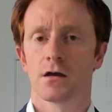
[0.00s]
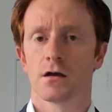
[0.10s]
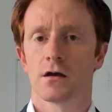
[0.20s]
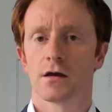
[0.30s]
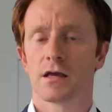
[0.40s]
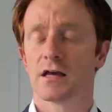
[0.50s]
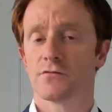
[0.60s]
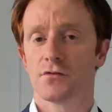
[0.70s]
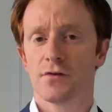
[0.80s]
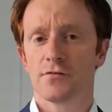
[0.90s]
Again, if
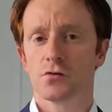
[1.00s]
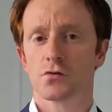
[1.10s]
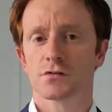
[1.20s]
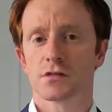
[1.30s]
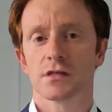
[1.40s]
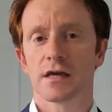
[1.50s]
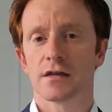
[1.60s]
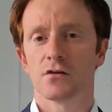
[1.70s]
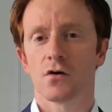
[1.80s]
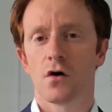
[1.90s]
you've ever looked at the
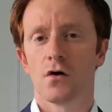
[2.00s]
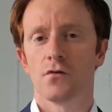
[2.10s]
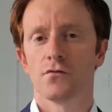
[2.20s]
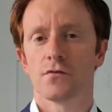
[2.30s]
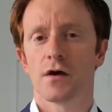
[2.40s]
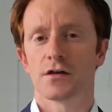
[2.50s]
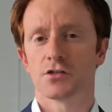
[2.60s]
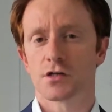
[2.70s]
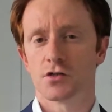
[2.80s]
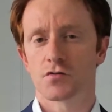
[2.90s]
end of a
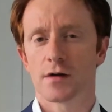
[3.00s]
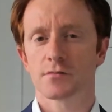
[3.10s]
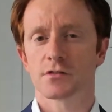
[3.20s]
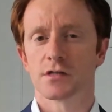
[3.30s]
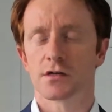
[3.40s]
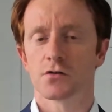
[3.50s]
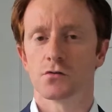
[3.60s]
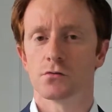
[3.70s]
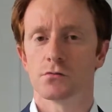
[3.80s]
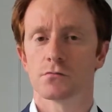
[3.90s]
chicken drumstick,
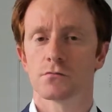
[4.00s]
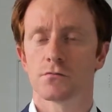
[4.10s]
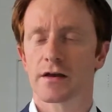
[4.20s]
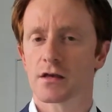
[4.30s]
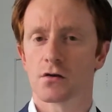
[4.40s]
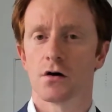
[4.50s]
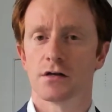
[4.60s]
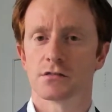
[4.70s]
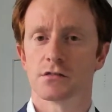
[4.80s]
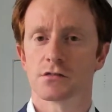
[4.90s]
you'll
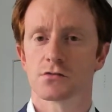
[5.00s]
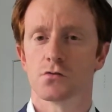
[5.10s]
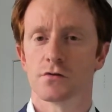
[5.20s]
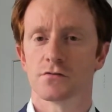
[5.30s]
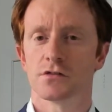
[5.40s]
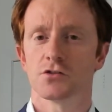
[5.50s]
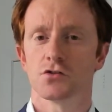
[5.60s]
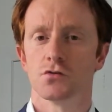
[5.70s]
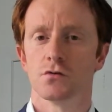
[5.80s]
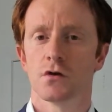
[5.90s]
recognize this sort of
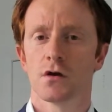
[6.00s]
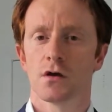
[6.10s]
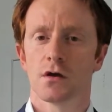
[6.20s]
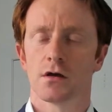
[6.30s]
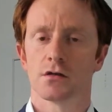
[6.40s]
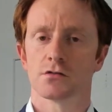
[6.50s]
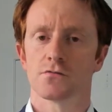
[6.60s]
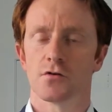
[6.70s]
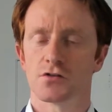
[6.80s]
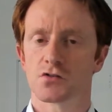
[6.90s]
tissue. It's
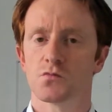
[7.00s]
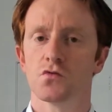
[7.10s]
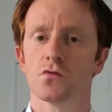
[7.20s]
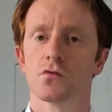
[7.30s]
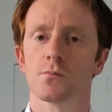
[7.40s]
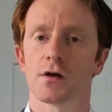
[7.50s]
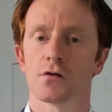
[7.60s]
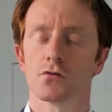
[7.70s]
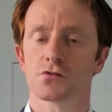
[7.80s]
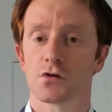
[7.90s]
very smooth, but it
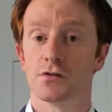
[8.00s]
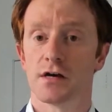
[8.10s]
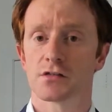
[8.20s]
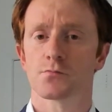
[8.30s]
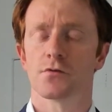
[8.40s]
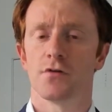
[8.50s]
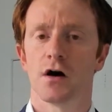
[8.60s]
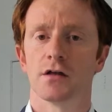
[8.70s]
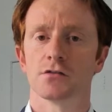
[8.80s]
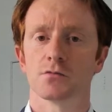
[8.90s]
also does
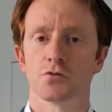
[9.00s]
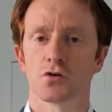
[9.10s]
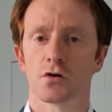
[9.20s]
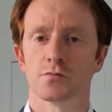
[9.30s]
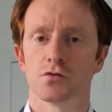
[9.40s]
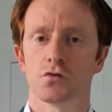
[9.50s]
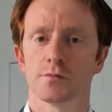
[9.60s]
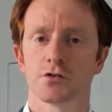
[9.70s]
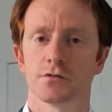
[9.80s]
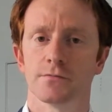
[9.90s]
provide some shock
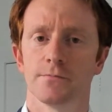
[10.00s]
absorption.